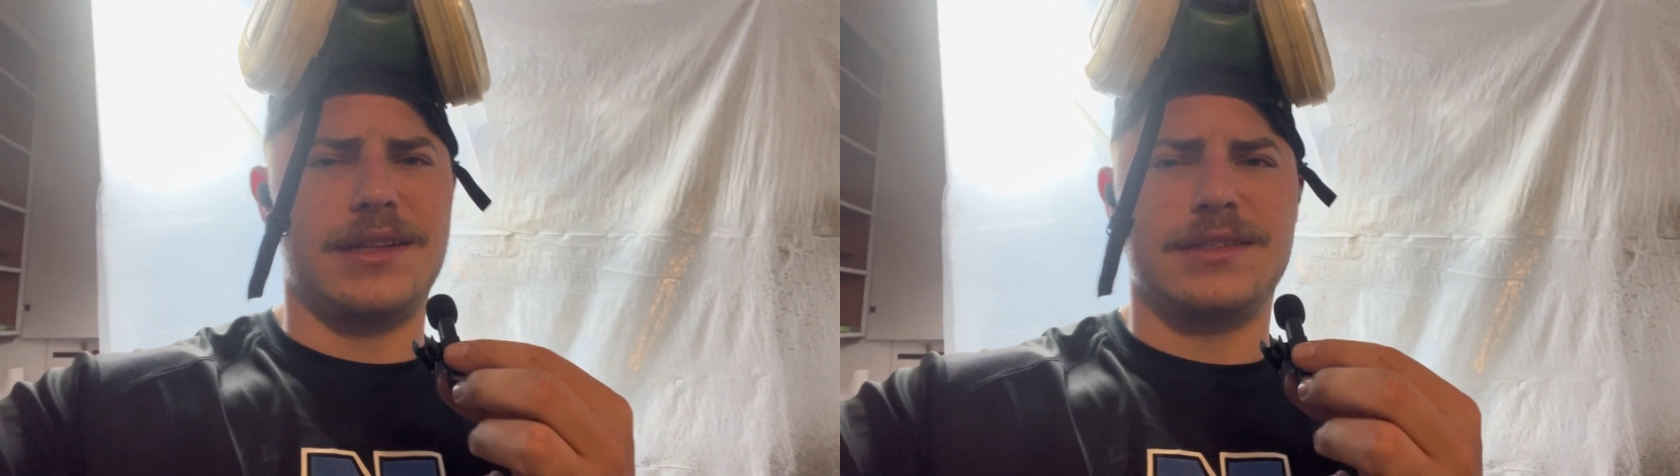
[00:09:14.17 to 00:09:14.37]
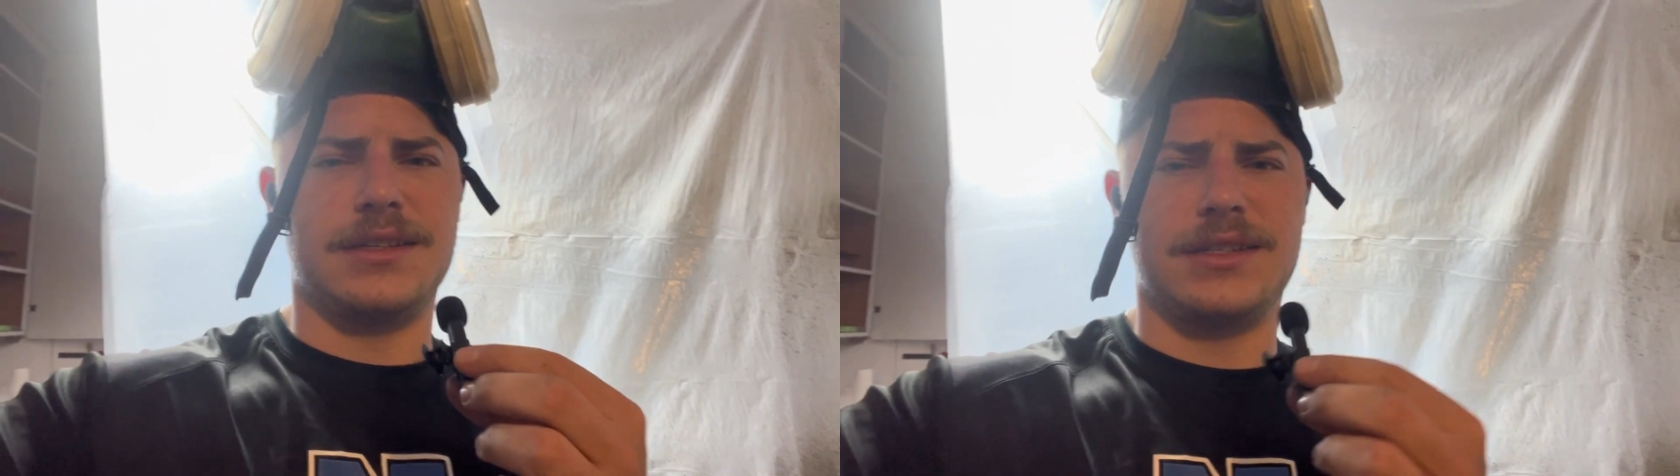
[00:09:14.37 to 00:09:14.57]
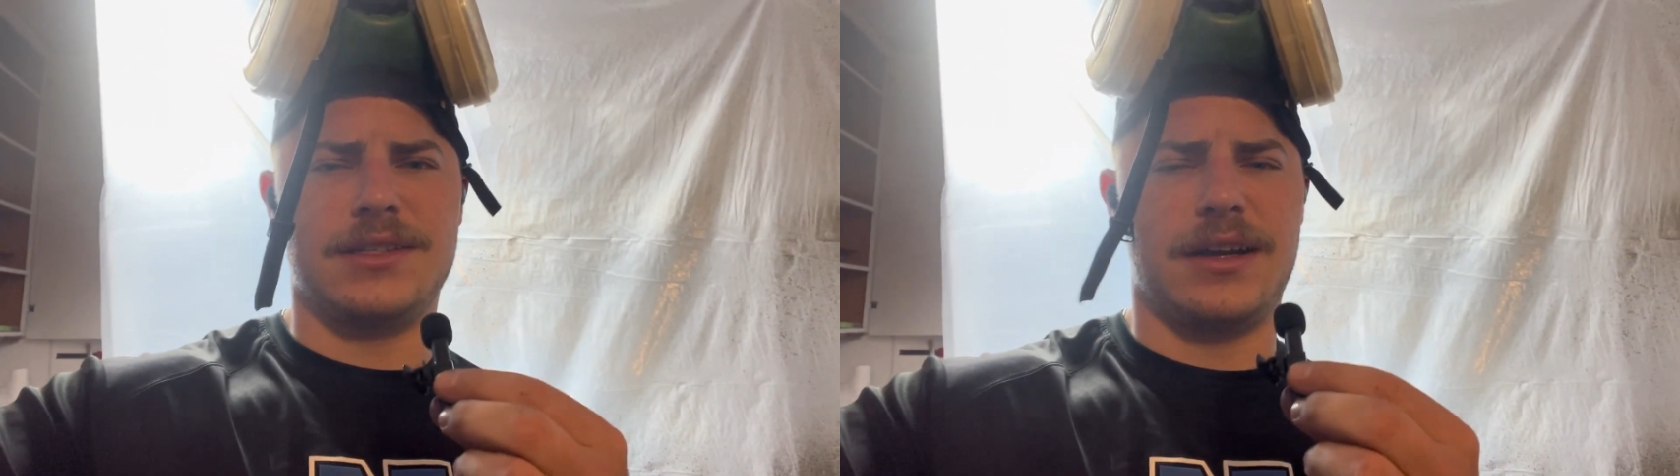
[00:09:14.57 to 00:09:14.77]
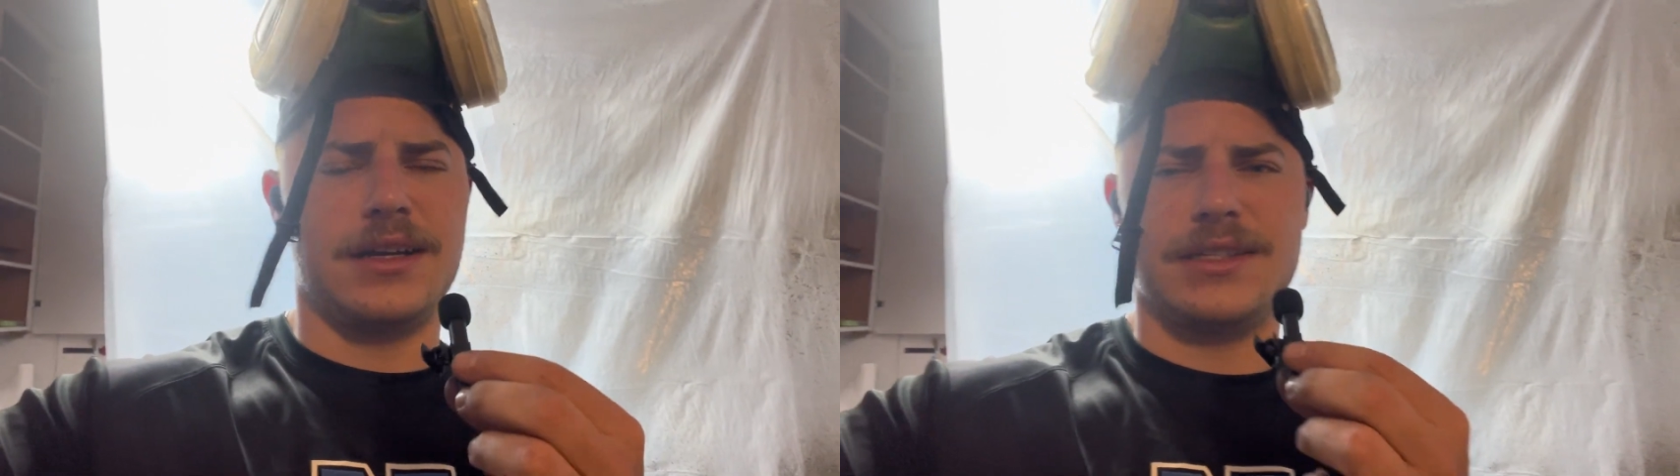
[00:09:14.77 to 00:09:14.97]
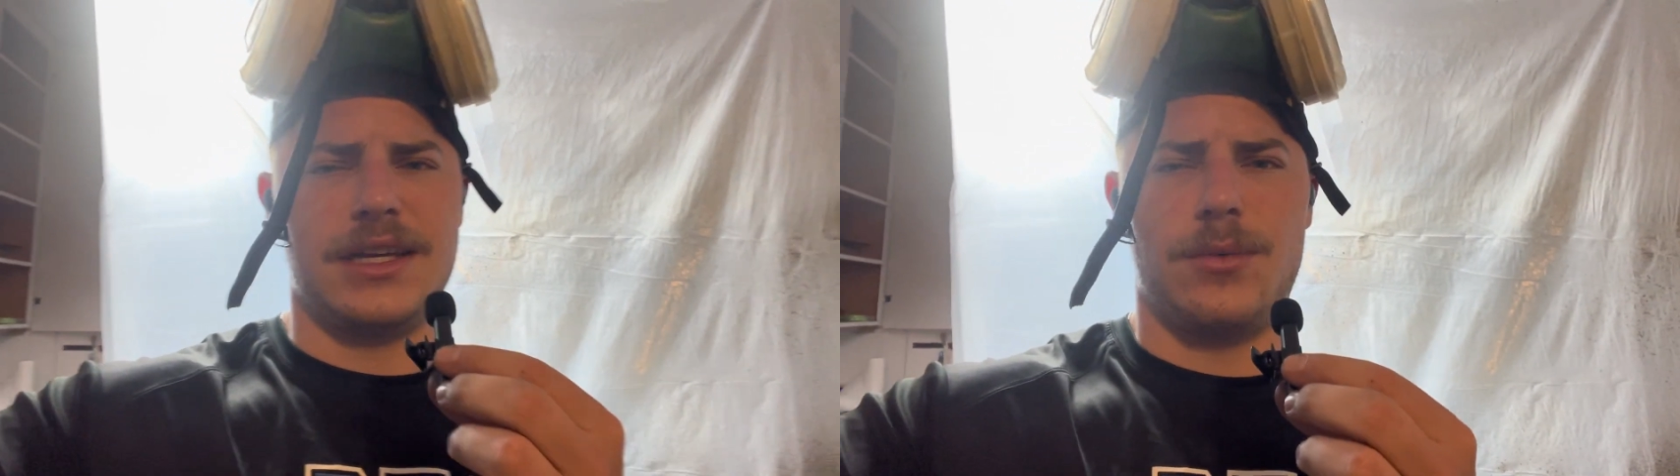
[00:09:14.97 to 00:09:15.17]
That's going to suck
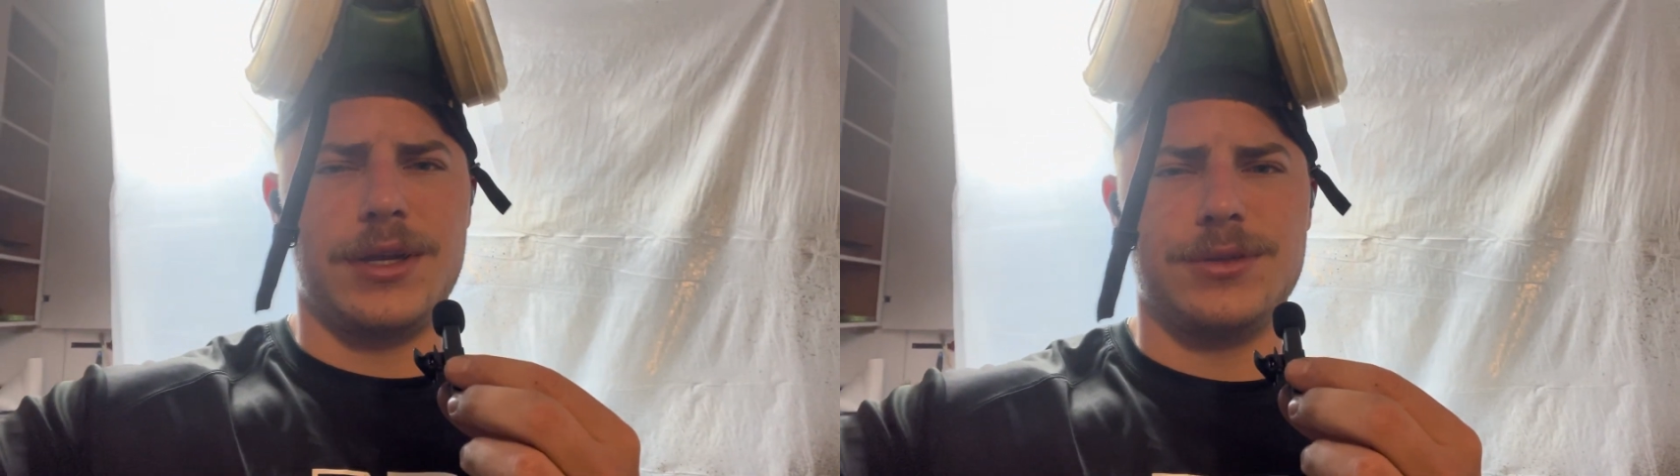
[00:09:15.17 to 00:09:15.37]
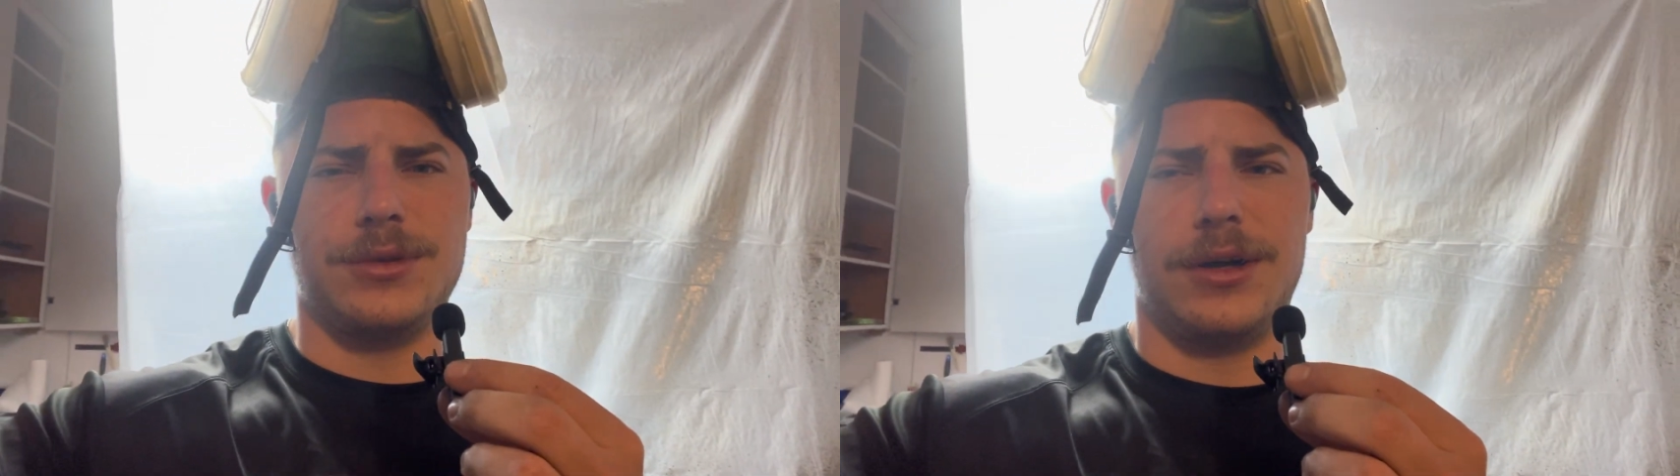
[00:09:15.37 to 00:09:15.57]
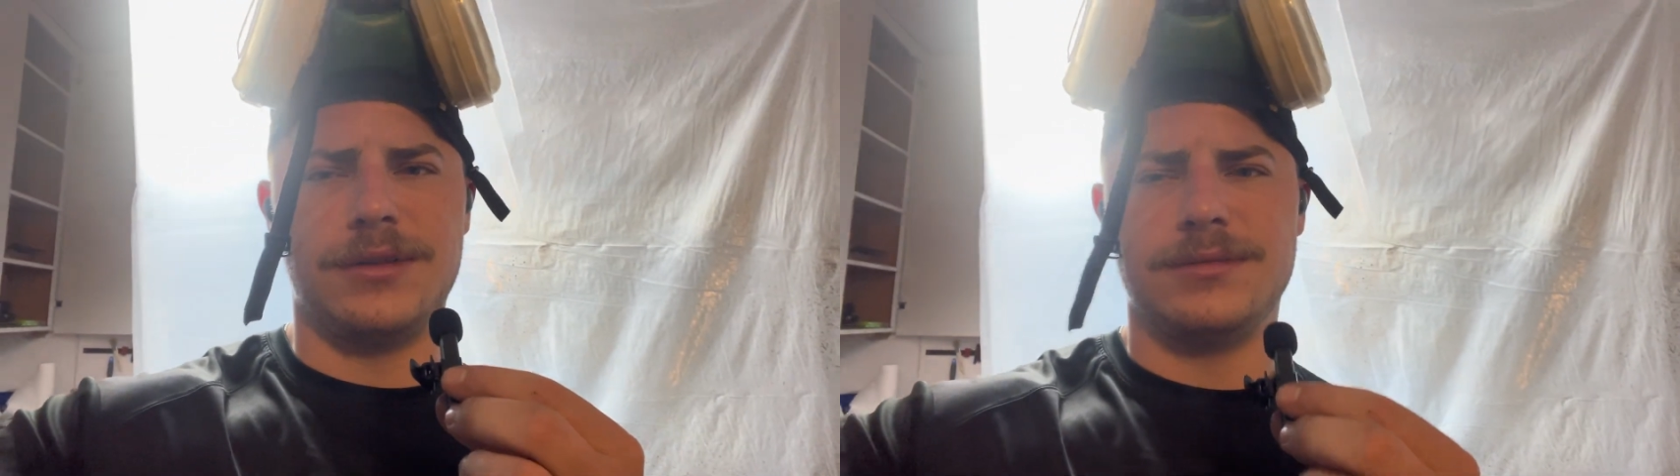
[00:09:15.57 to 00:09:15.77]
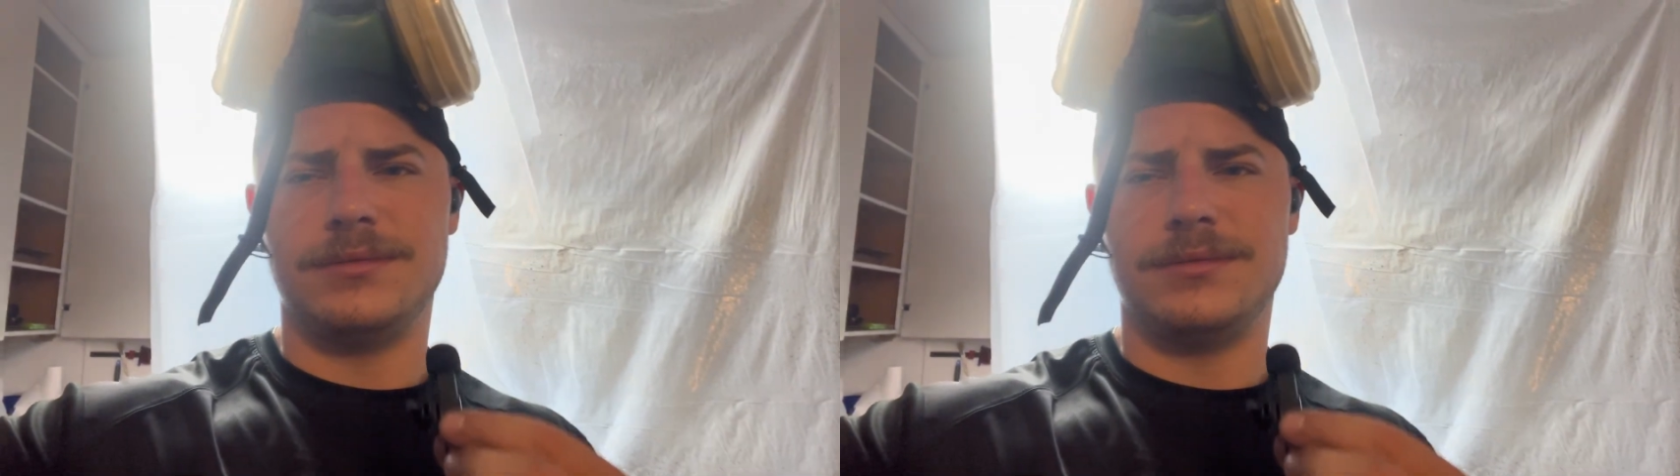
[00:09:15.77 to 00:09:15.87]
and take way too long.